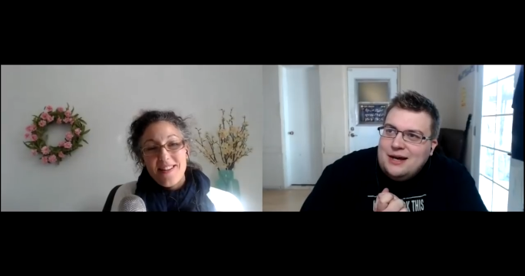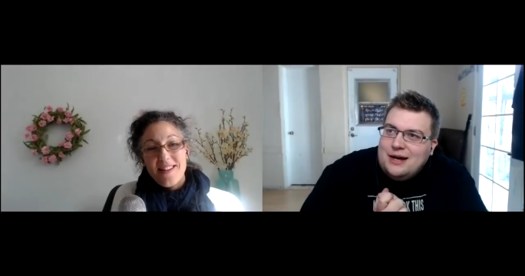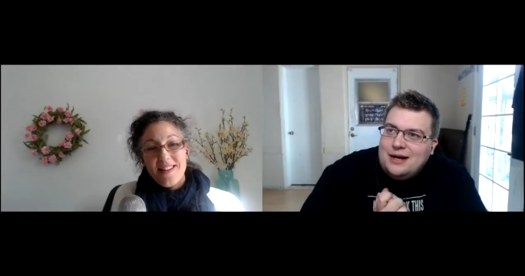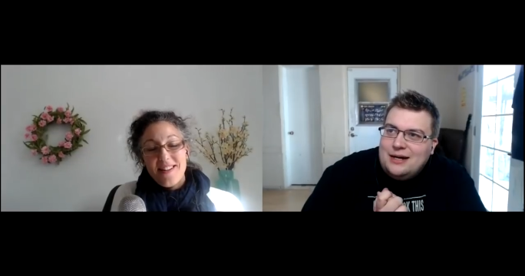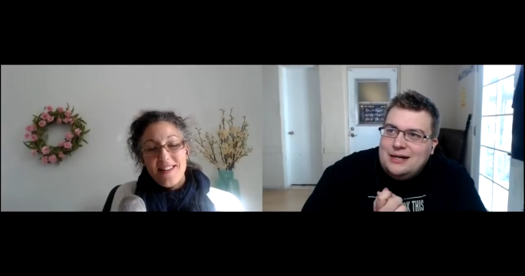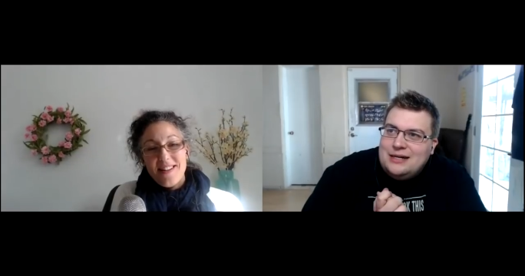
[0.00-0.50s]

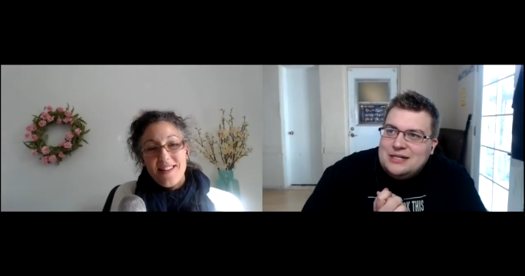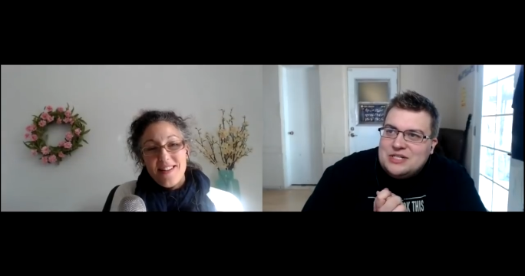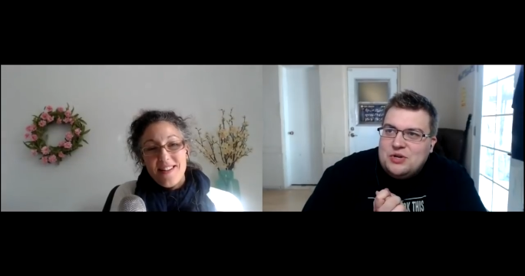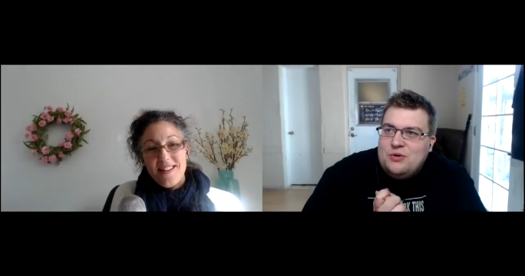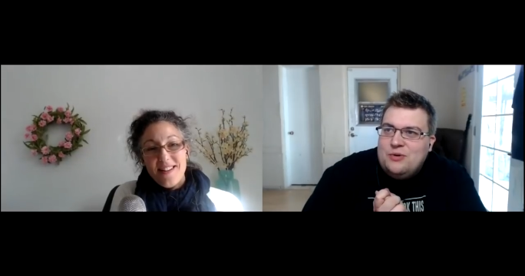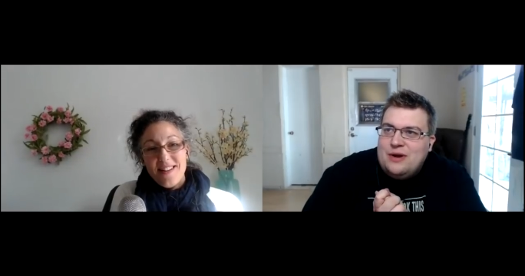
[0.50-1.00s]
Speaker 1: Uh,
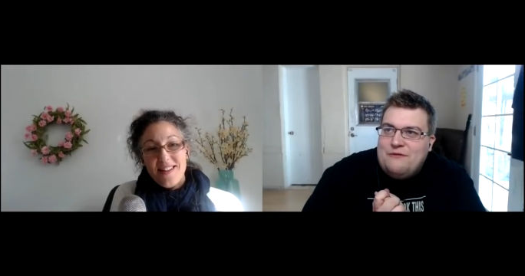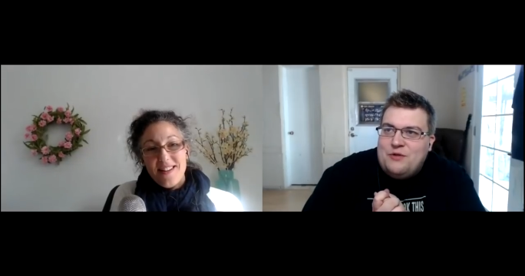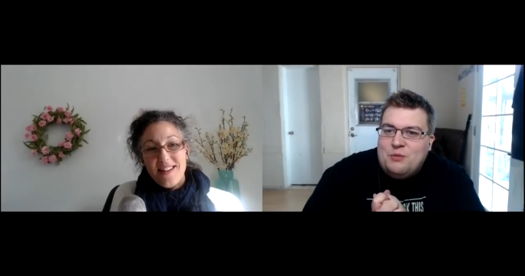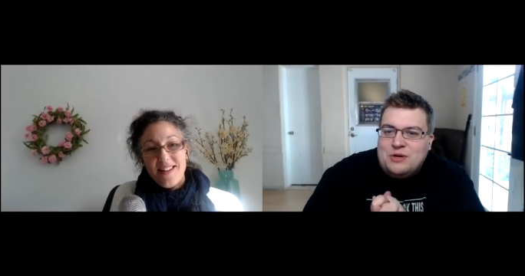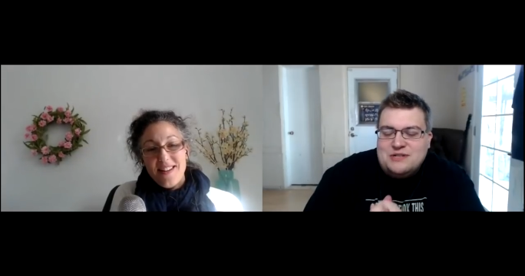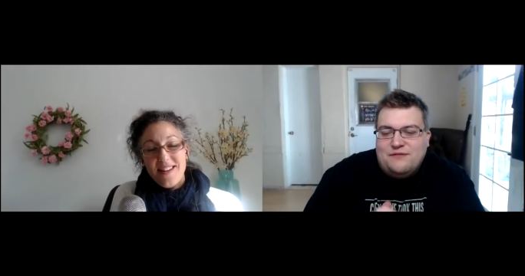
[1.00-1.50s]
so if you
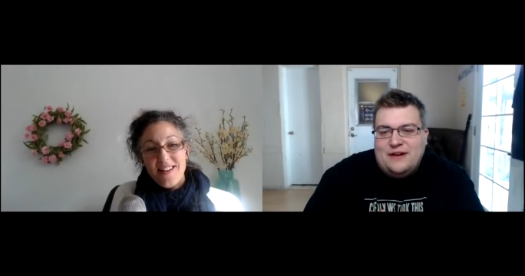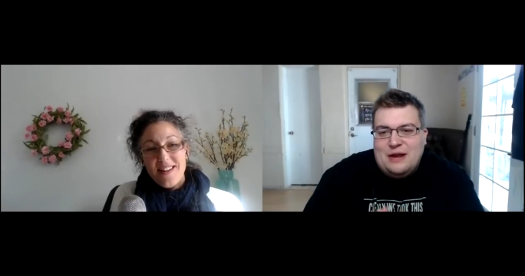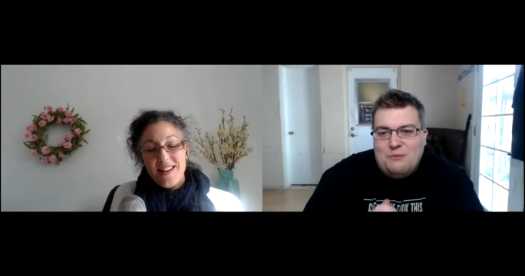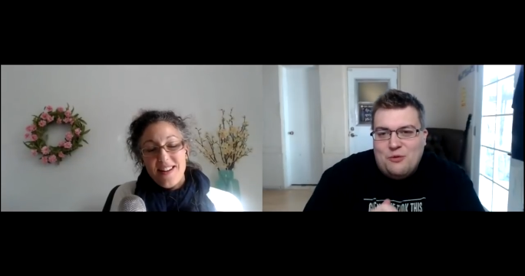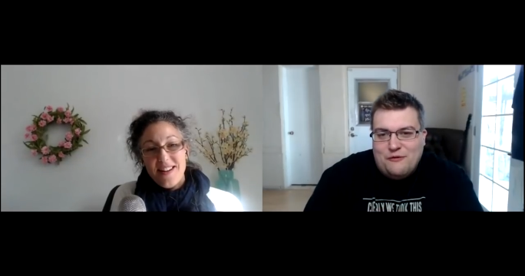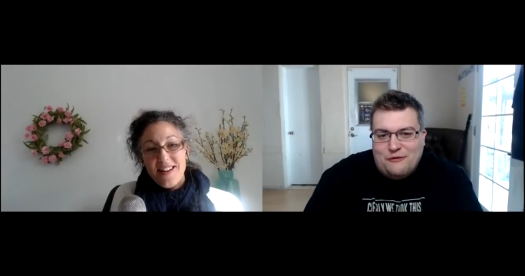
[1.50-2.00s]
want to find out
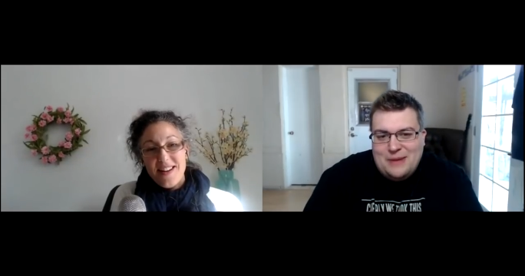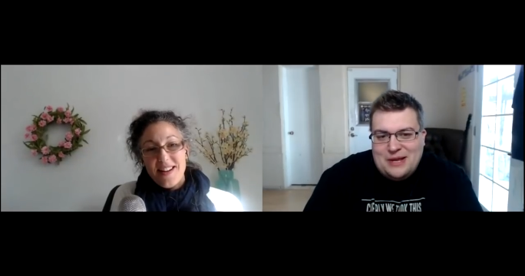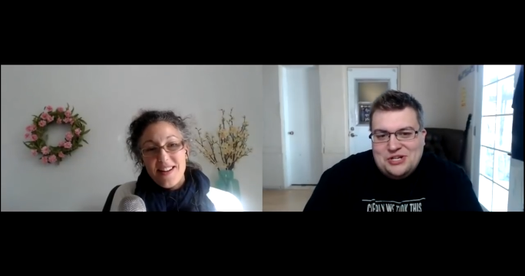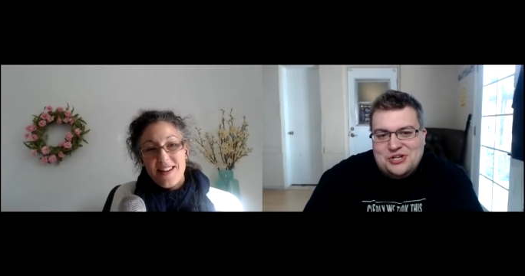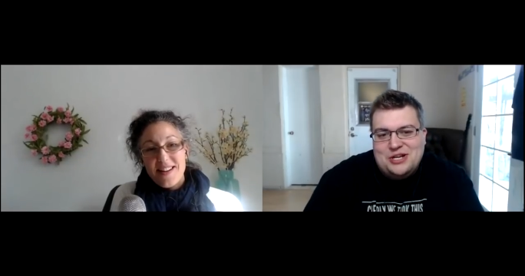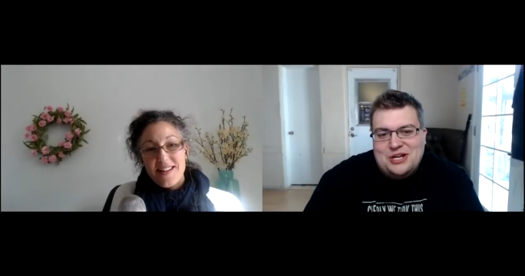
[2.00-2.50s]
more
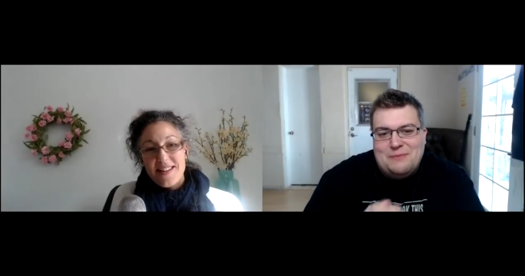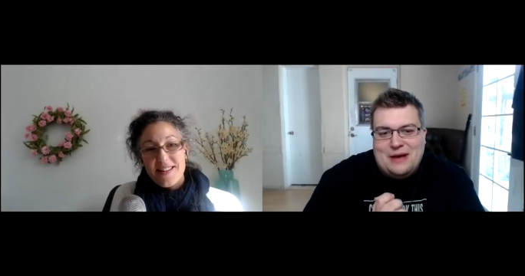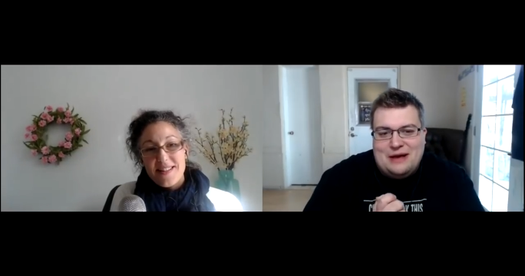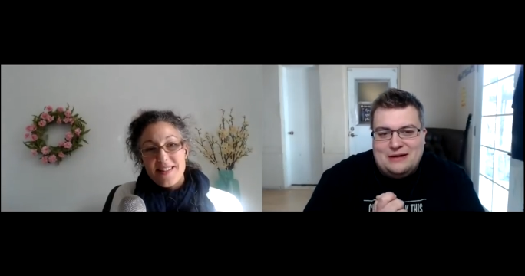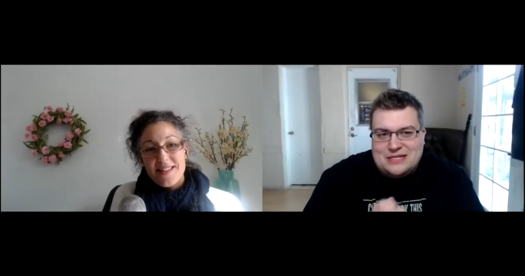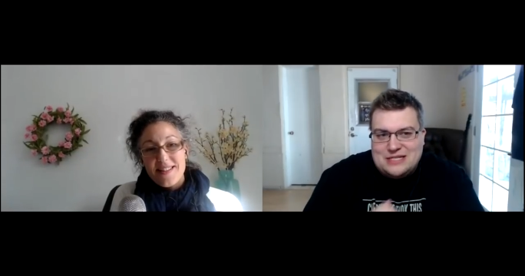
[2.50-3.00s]
information
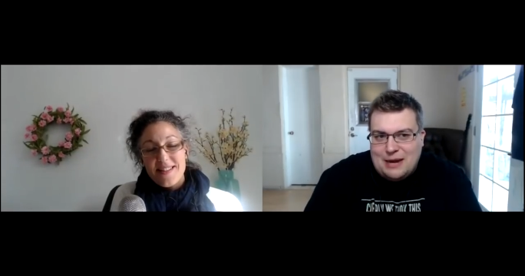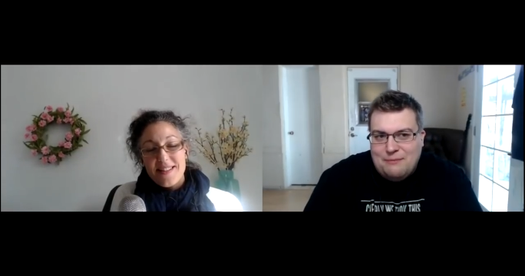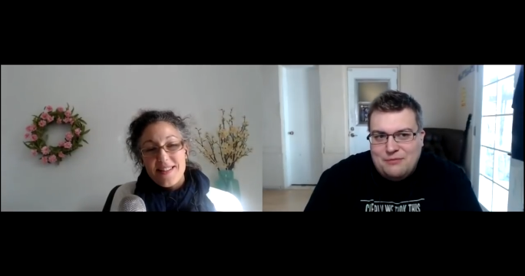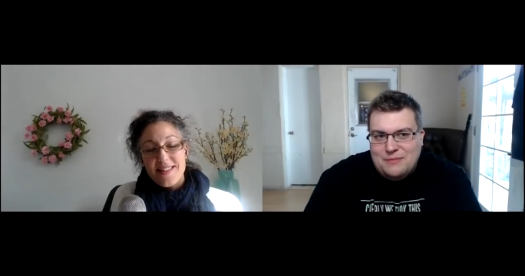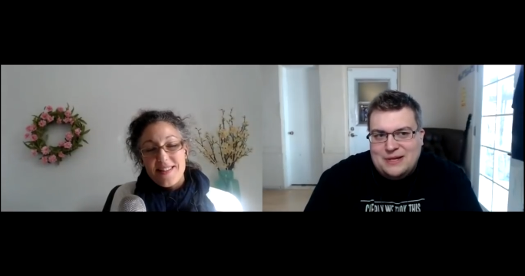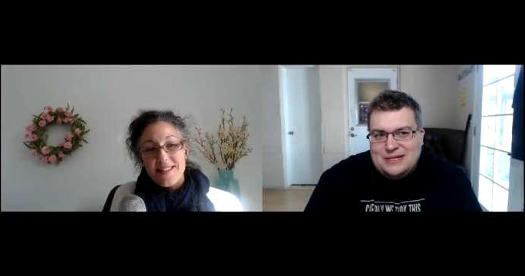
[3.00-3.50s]
about
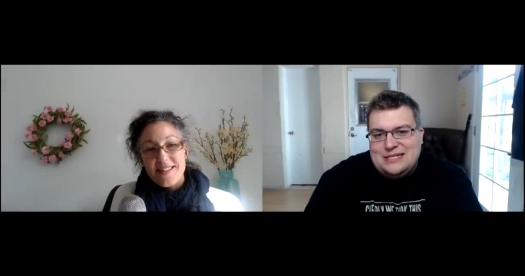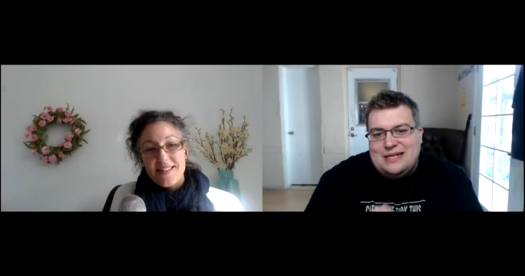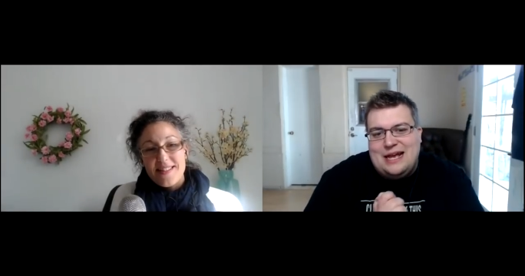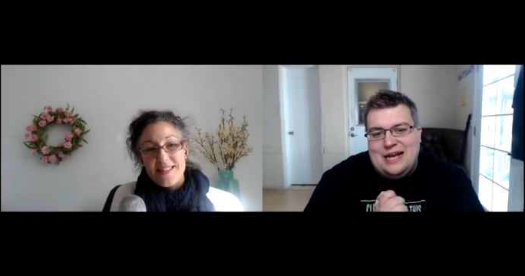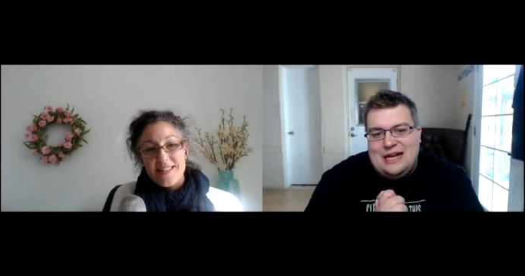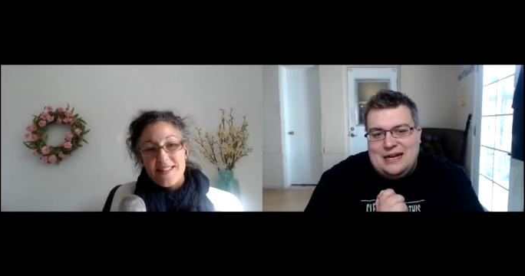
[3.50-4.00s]
temperament
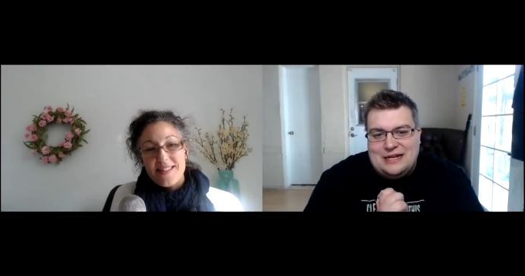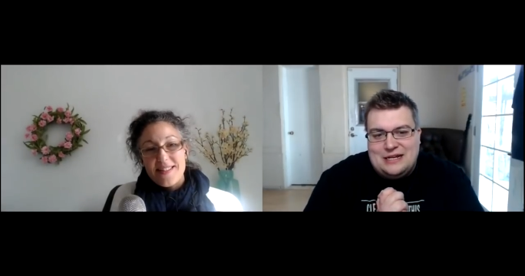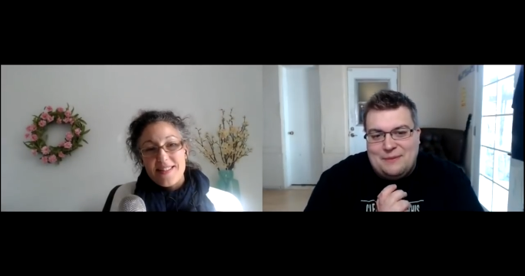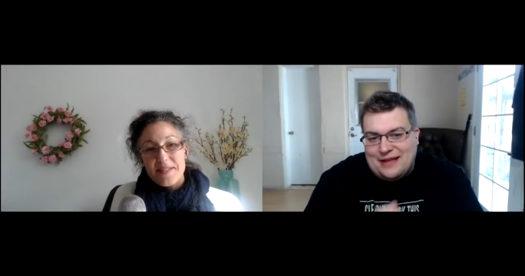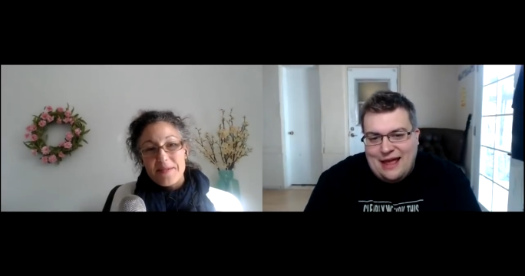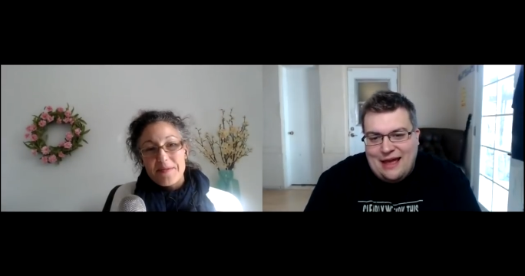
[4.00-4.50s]
and
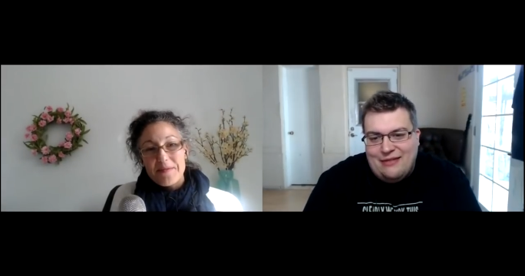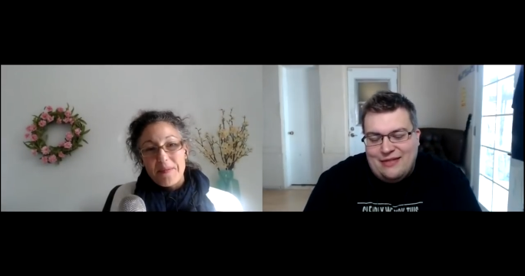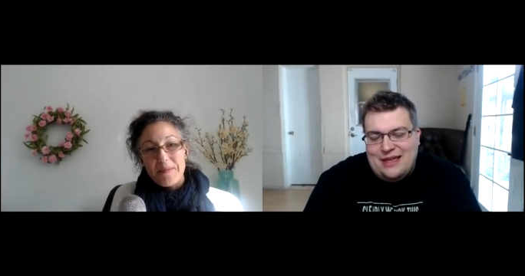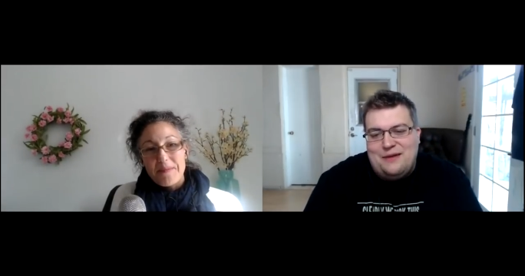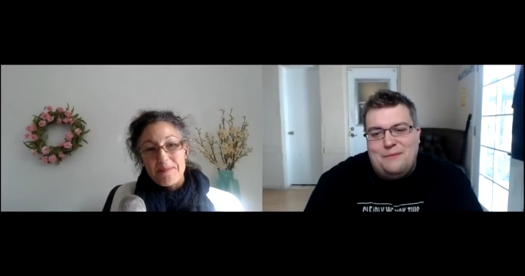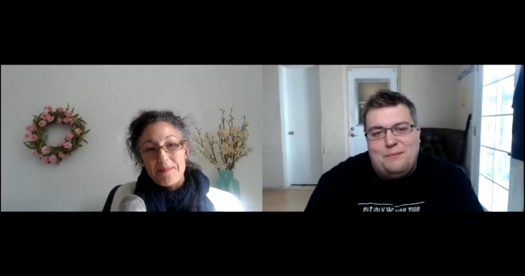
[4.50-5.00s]
about Kelly,